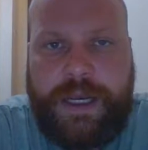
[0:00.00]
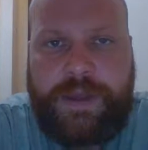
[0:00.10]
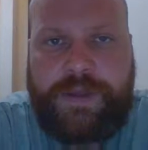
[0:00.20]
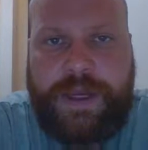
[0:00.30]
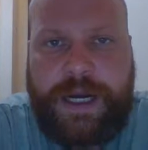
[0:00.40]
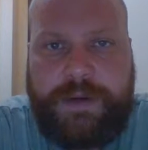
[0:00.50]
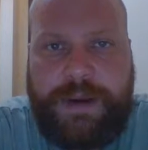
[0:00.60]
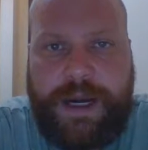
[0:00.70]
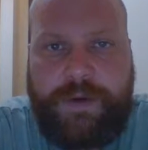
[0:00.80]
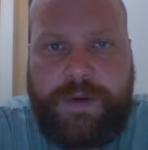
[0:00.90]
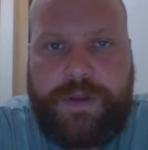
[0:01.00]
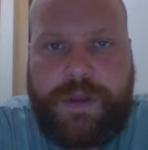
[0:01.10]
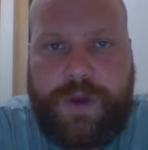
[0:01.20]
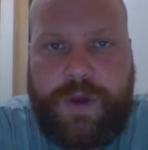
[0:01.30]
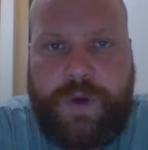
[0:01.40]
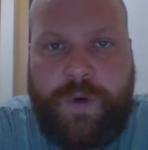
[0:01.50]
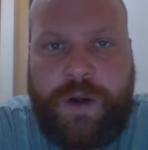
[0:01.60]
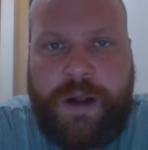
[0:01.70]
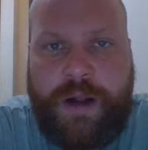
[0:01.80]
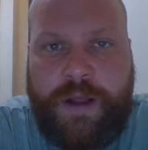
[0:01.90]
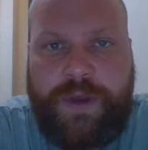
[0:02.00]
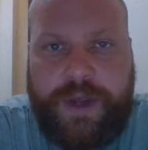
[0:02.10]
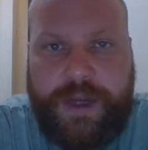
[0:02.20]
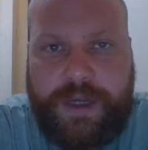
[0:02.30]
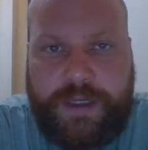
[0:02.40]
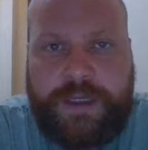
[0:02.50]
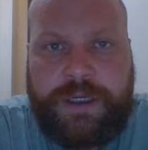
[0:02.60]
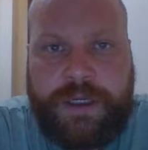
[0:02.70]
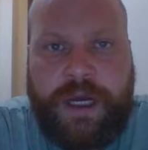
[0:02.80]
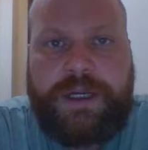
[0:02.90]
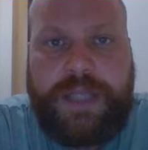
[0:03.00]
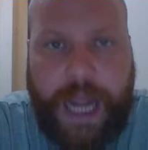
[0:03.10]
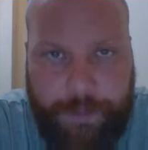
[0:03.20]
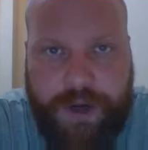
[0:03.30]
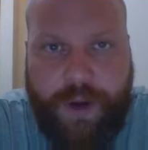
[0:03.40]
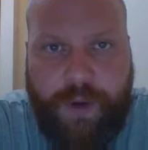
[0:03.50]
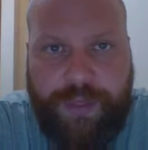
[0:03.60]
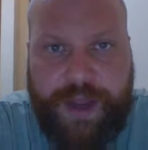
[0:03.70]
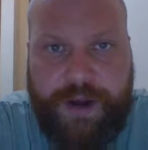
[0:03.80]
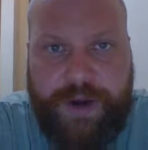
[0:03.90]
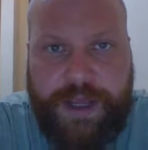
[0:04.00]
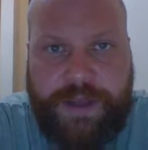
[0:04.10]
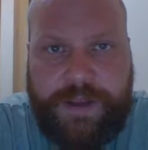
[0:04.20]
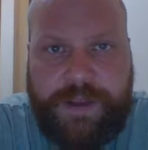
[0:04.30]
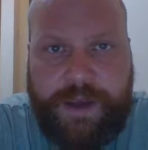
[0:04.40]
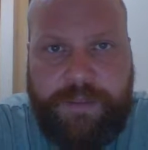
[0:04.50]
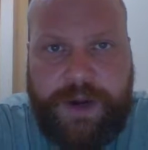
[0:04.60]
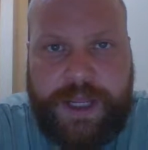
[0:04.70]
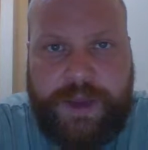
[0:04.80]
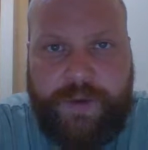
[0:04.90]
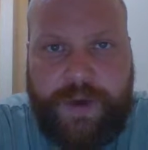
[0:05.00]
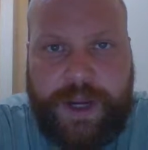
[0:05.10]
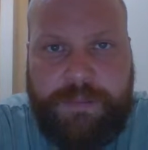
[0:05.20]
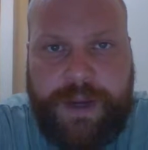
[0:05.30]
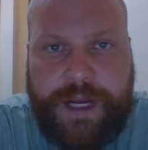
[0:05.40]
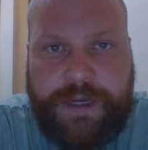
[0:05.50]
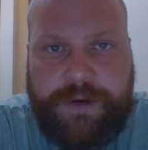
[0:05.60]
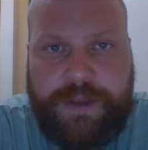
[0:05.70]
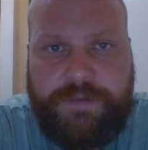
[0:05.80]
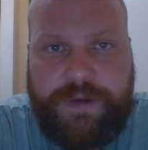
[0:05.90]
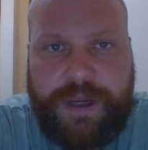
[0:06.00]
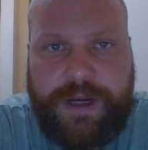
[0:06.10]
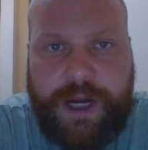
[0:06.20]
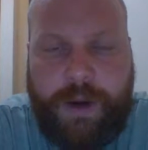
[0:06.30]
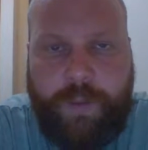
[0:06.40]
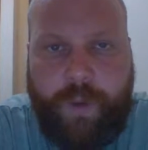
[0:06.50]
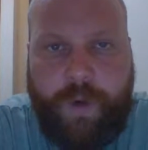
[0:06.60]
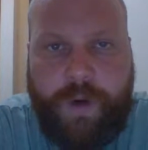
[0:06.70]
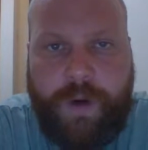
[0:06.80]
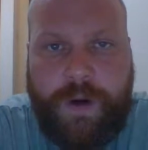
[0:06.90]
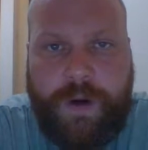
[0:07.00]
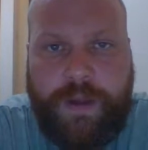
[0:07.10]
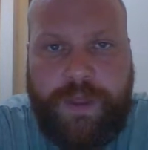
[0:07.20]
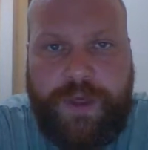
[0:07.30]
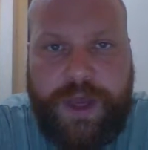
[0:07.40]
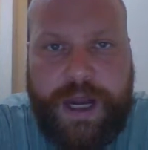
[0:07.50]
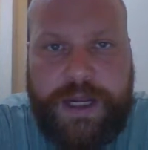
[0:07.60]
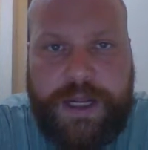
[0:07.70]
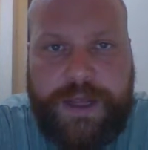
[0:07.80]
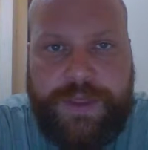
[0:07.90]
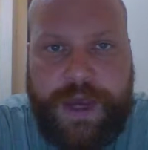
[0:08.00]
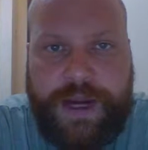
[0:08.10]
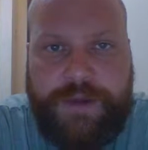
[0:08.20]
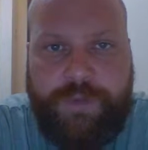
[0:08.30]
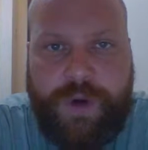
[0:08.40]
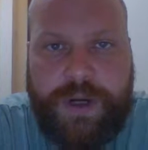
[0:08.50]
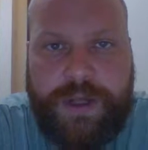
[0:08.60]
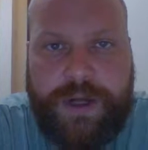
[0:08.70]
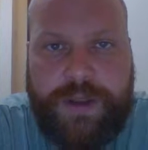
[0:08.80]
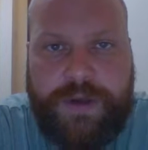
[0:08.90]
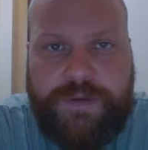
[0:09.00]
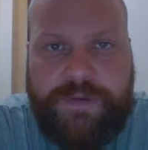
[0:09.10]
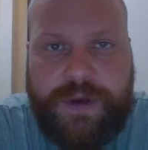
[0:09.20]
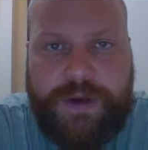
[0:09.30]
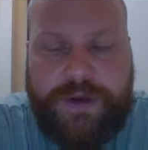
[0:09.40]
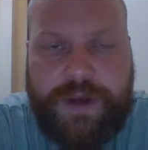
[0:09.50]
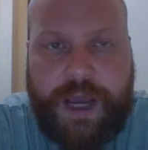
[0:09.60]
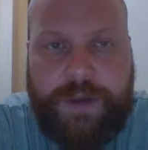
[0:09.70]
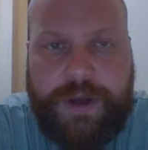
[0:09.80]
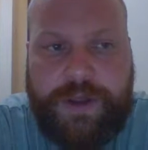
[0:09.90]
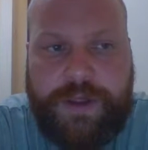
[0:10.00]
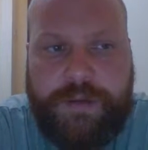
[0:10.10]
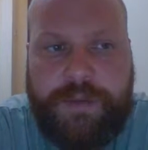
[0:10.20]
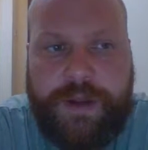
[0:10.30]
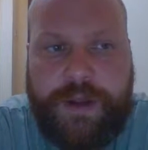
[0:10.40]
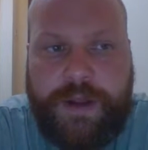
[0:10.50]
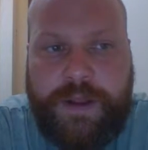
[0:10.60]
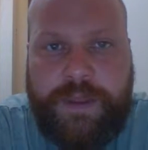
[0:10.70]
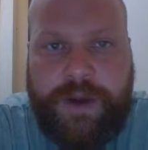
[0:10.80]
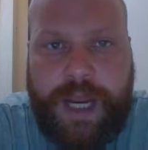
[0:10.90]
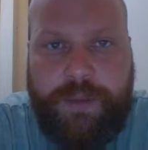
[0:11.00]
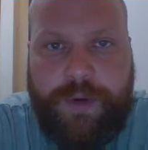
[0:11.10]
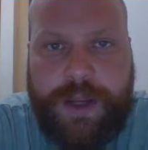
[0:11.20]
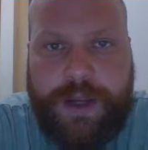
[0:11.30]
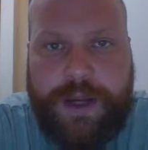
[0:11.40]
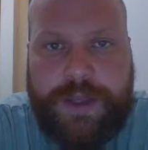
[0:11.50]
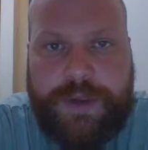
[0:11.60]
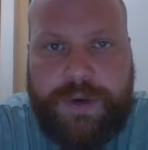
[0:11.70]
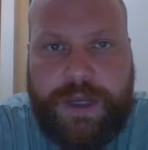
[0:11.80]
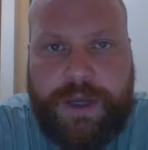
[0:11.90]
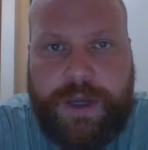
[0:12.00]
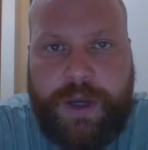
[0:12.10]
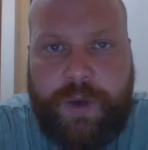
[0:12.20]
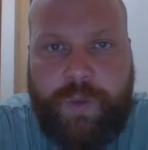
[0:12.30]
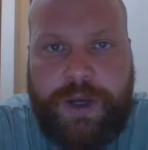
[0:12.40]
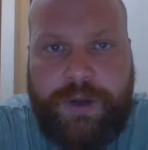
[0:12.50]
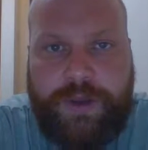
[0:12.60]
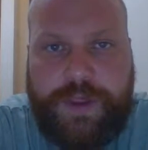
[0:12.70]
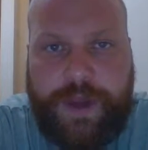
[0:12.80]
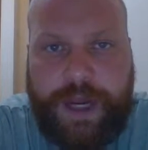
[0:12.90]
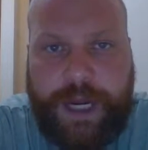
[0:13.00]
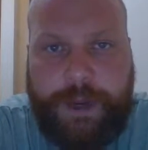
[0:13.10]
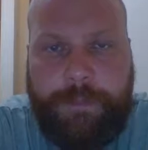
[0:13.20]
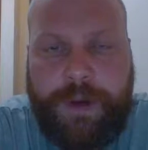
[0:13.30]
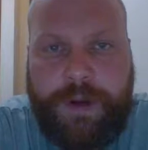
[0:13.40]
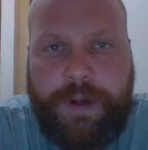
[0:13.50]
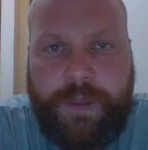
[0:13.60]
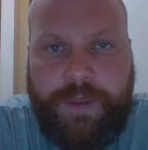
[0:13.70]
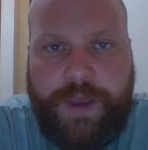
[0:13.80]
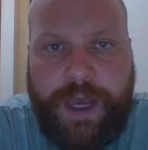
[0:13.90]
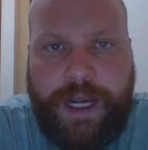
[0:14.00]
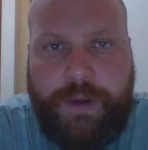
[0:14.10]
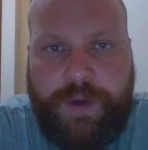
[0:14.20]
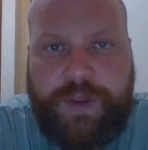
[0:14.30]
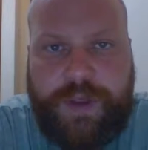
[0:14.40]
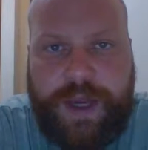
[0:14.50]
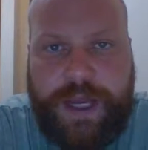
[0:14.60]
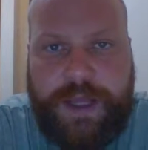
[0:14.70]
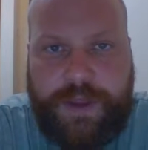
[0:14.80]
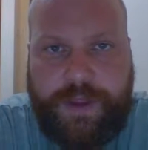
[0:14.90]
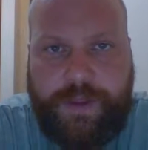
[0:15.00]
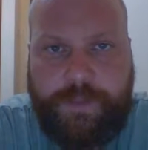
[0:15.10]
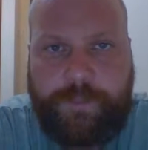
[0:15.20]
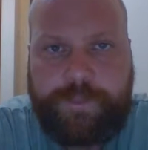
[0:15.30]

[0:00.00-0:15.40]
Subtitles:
It's tantamount to the domino theory that somebody coined back during the Vietnam War. The idea that if one country fell to communism, the neighboring country would do the same, that it was contagious.